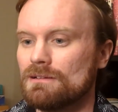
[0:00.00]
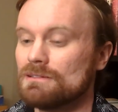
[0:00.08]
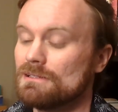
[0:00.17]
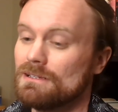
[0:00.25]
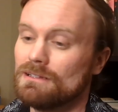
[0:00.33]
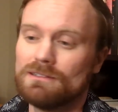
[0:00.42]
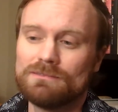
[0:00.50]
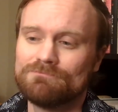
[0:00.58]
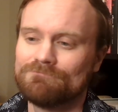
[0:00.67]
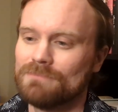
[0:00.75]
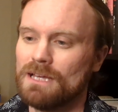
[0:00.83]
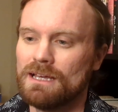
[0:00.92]
Still,
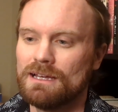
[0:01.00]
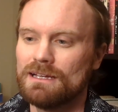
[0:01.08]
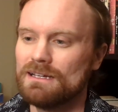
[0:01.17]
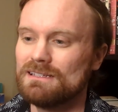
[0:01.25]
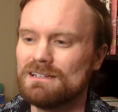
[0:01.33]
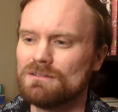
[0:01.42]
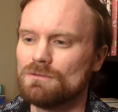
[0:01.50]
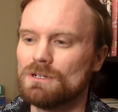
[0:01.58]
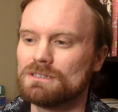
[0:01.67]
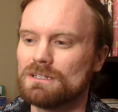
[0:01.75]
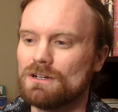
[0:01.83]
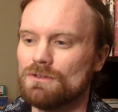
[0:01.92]
he didn't
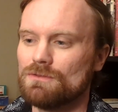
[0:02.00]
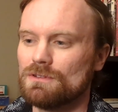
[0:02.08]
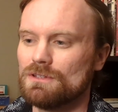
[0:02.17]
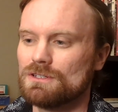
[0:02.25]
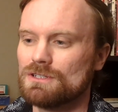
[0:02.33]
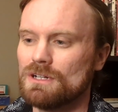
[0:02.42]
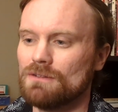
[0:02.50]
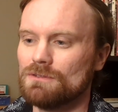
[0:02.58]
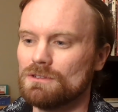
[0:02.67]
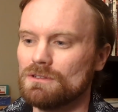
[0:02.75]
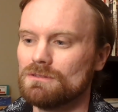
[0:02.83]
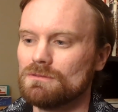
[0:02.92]
want to go for the
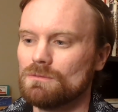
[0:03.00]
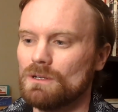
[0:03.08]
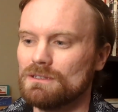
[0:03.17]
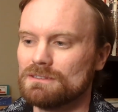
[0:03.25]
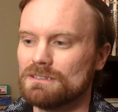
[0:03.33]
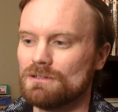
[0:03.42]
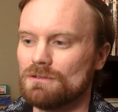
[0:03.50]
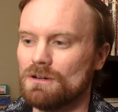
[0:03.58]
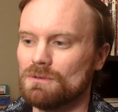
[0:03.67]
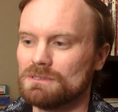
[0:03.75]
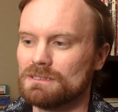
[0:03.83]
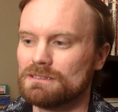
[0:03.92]
shovel while
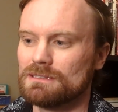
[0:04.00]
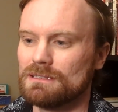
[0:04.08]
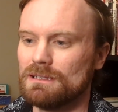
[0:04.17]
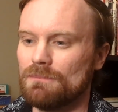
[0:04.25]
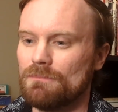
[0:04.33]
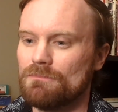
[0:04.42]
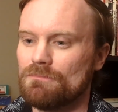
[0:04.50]
Zero was asleep.